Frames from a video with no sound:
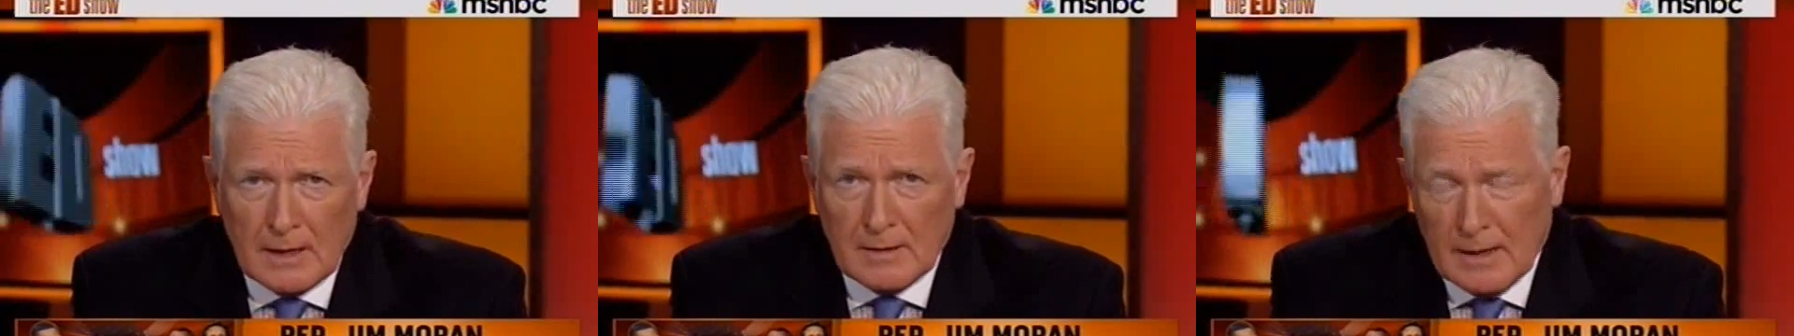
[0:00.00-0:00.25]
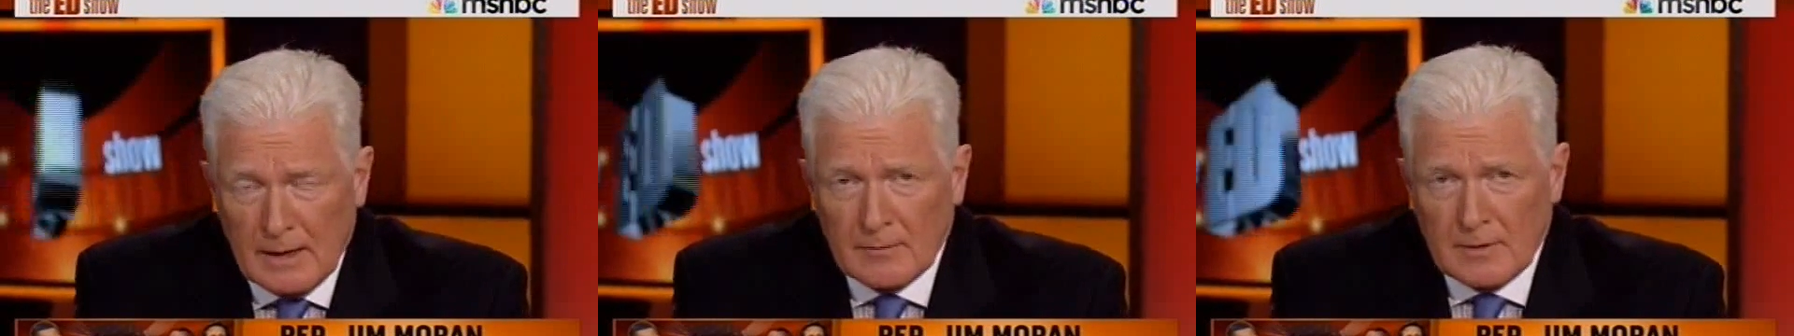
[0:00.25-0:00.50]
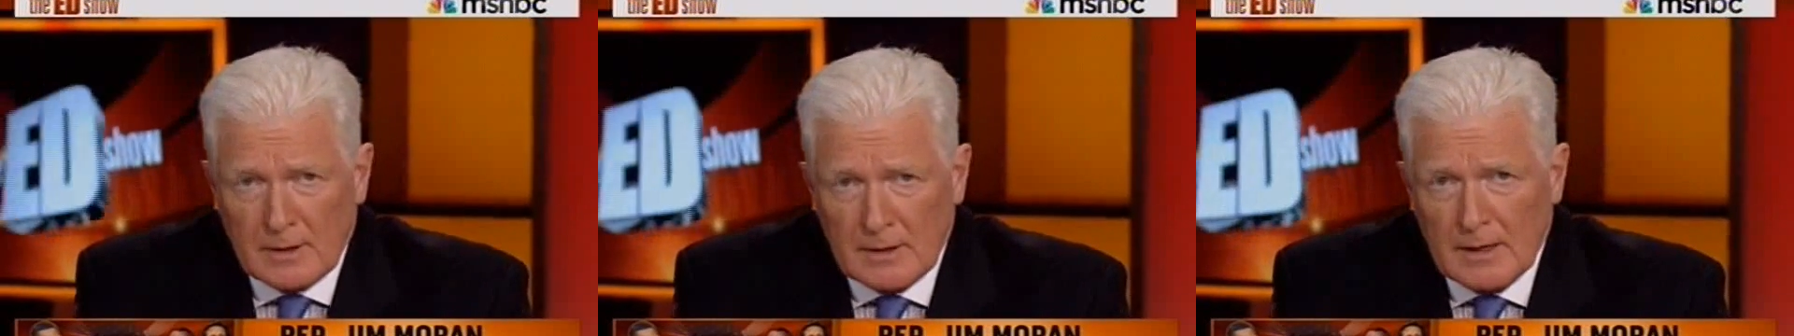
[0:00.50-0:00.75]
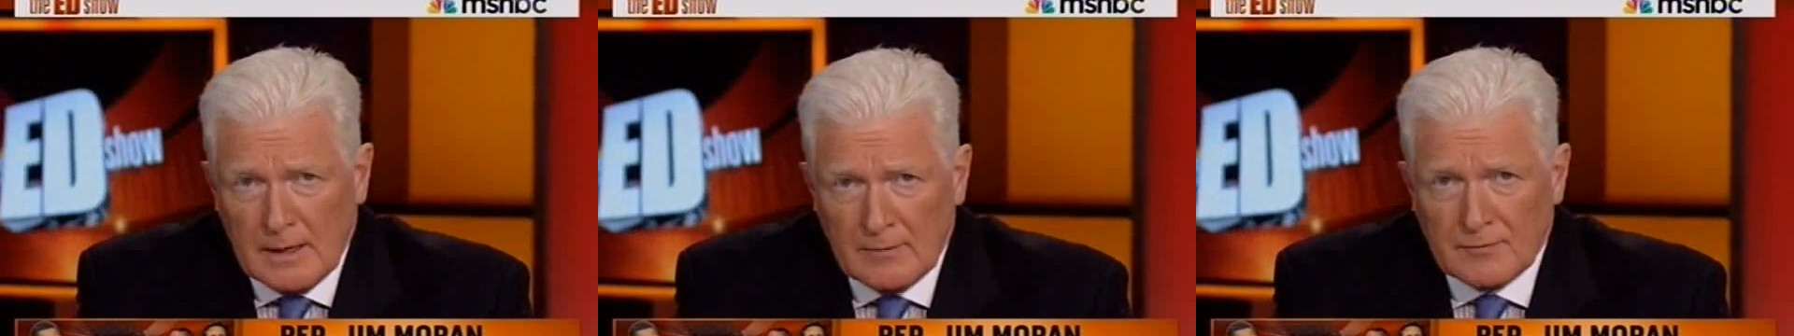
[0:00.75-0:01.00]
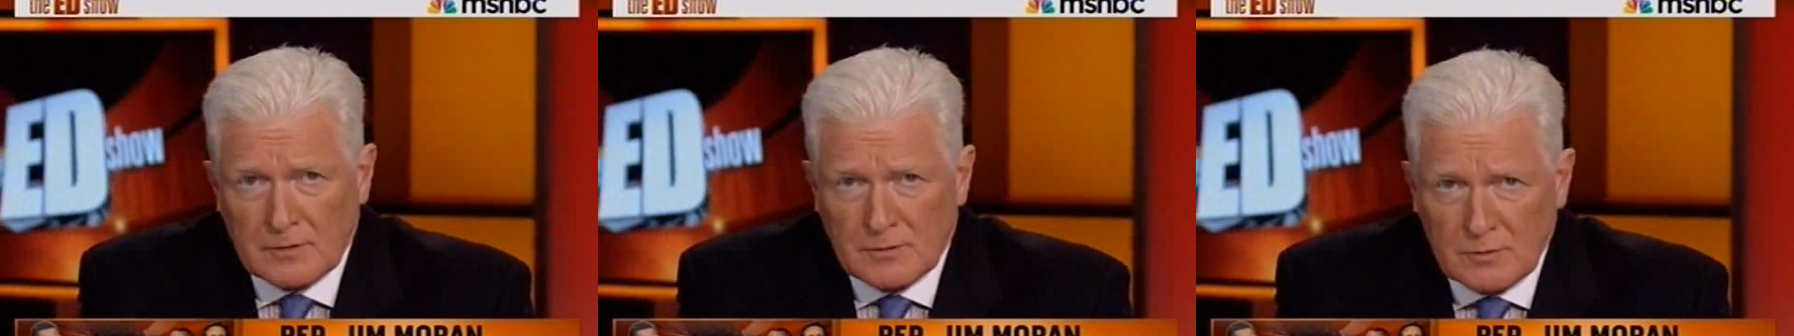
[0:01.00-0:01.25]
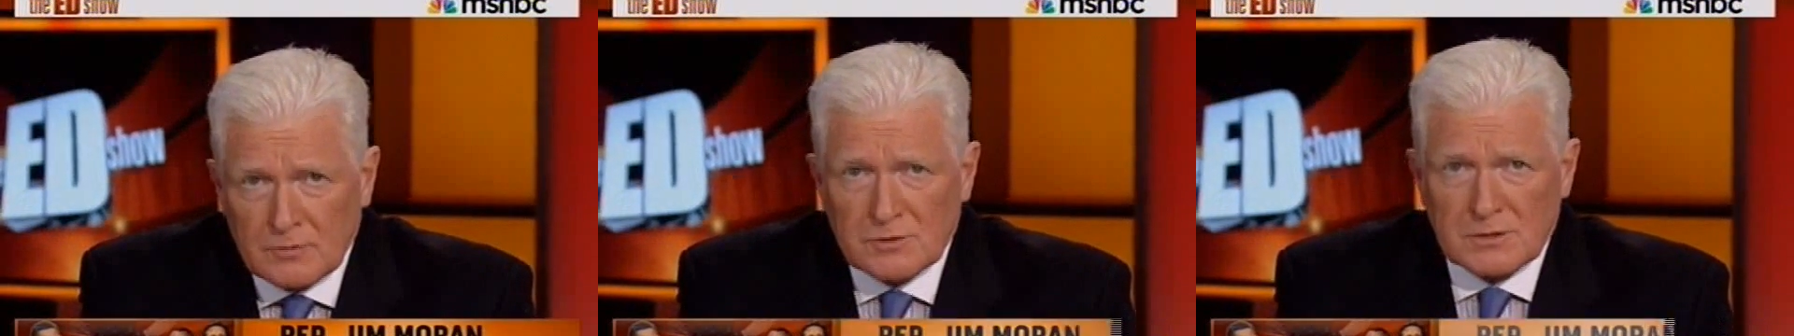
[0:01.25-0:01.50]
And now they're going to have
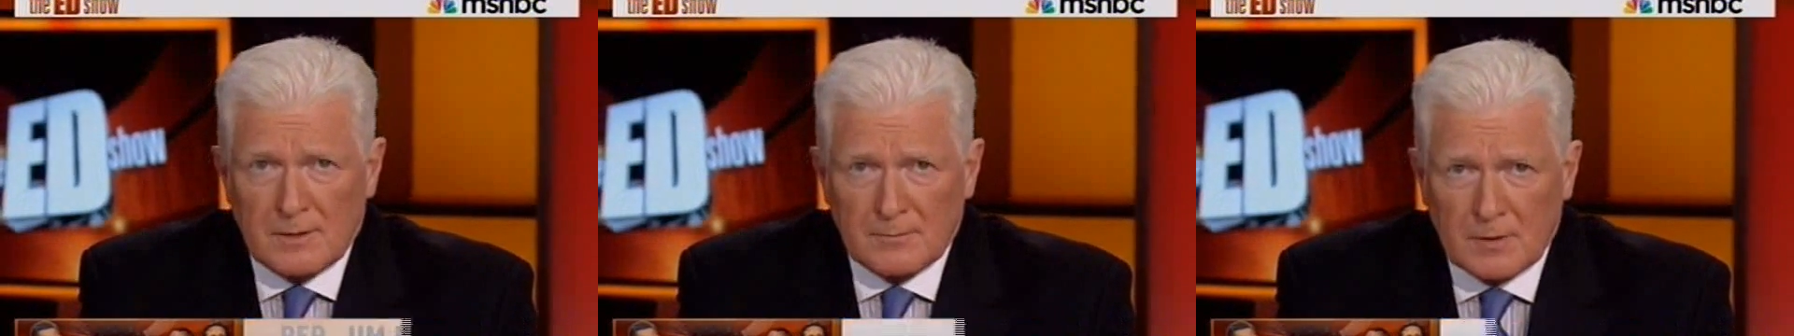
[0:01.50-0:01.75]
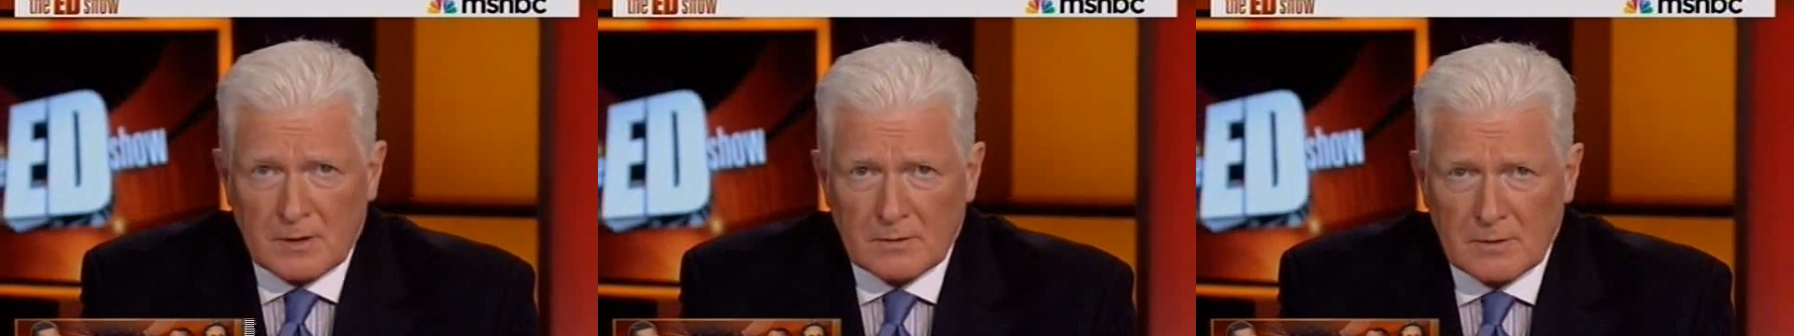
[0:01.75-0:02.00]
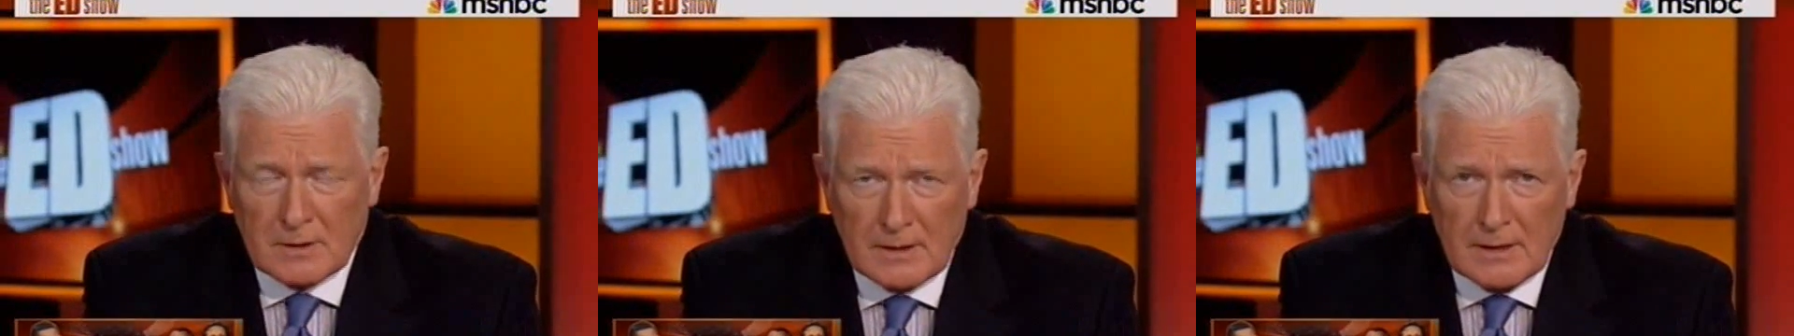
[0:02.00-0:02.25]
to do something.